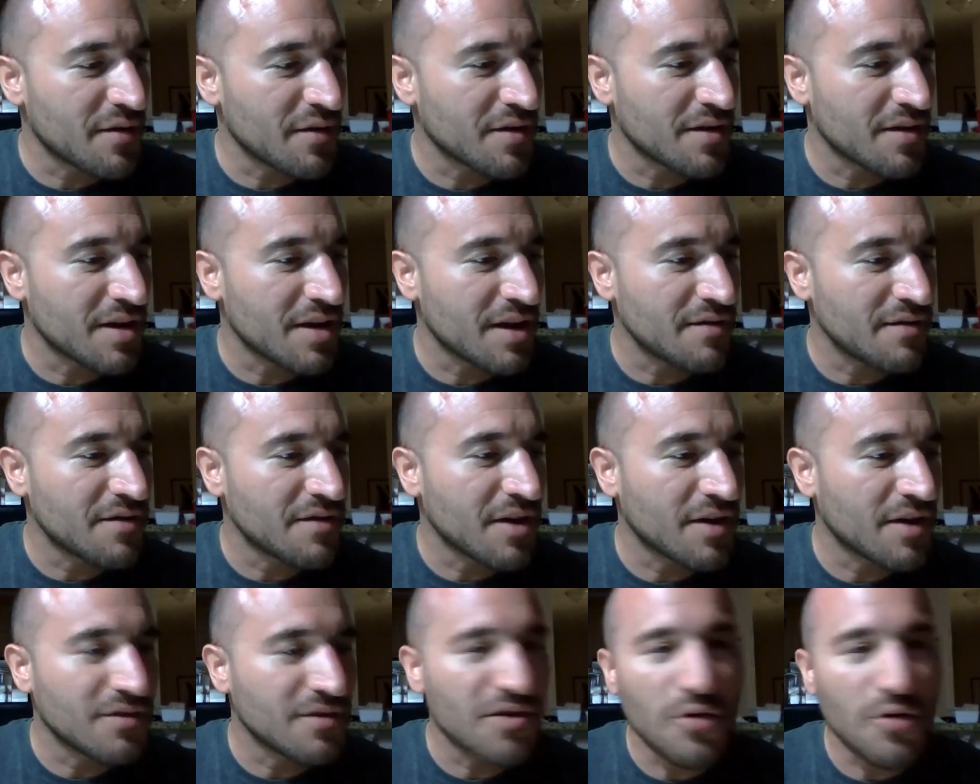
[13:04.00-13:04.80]
everything they've
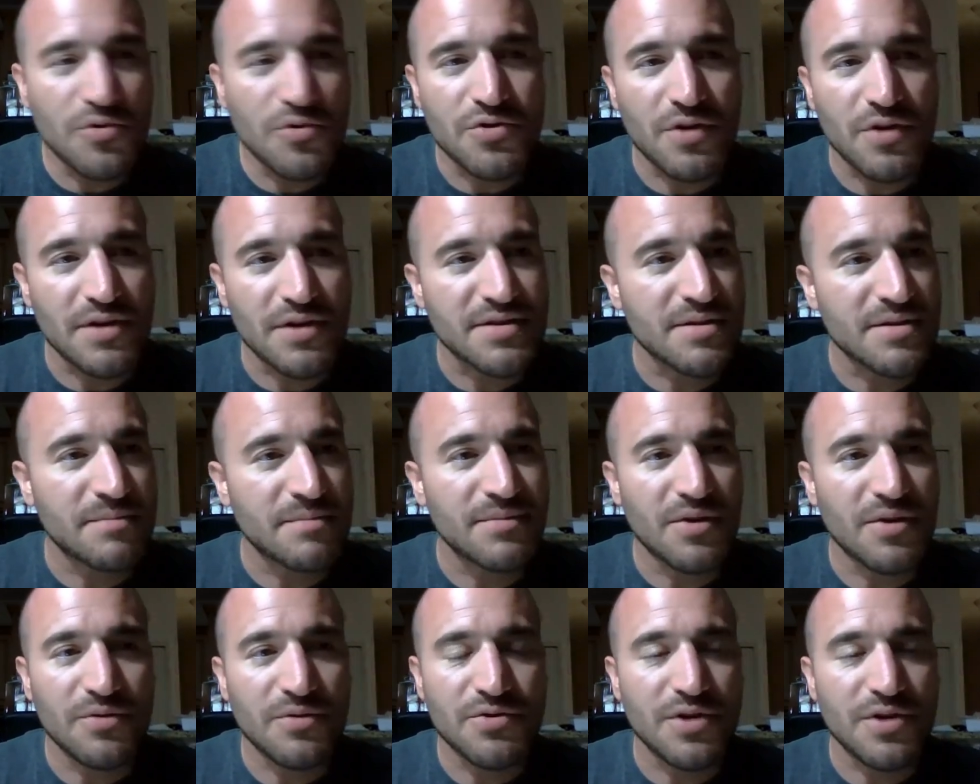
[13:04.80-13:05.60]
done. Don't trust
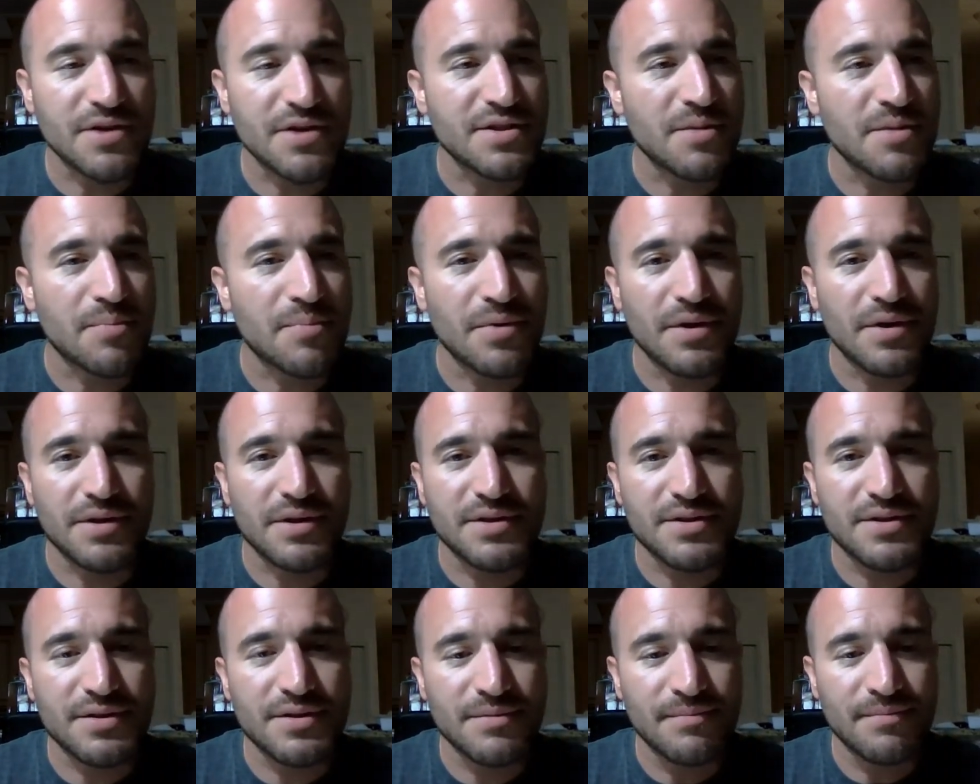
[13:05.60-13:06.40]
them. Don't trust the
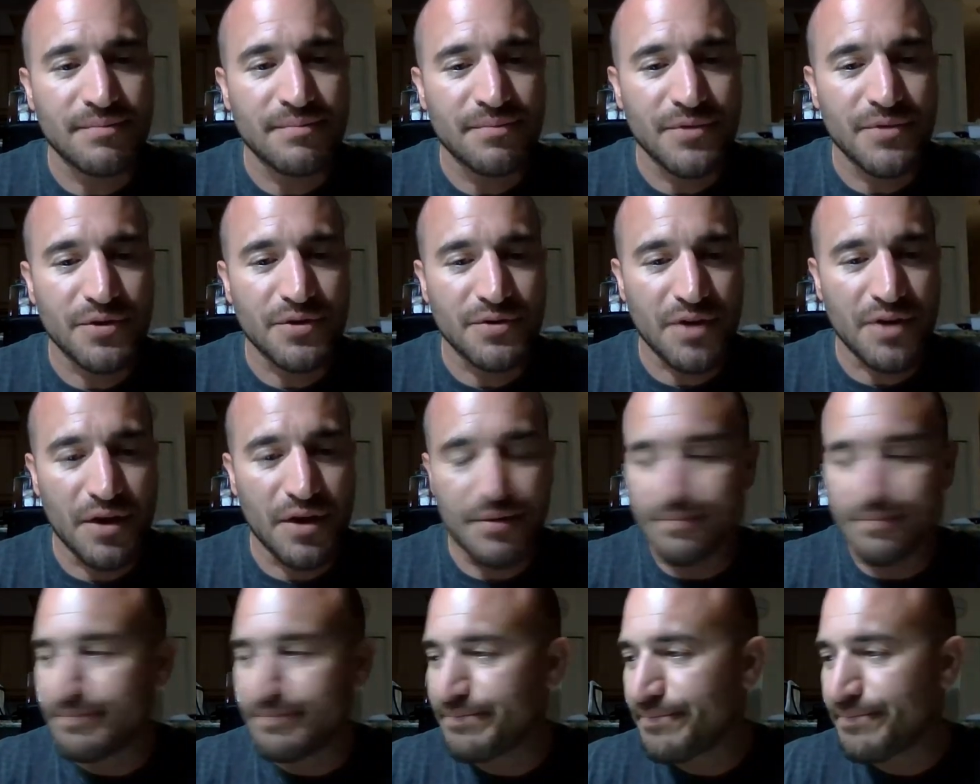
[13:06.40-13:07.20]
picks. They're
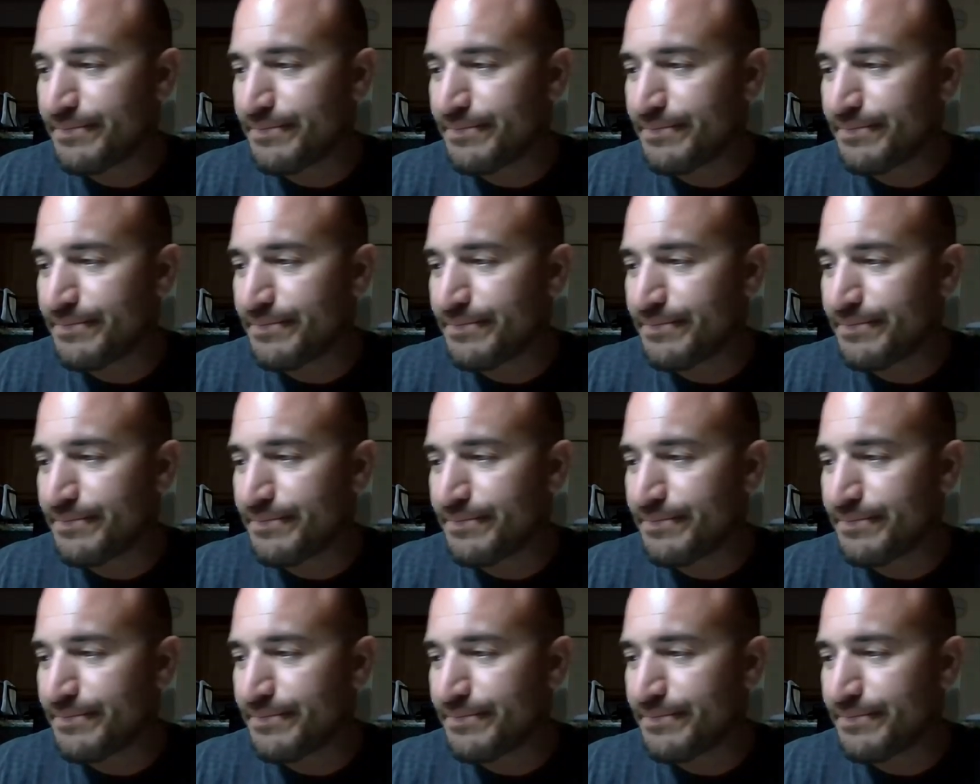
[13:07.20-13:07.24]
done.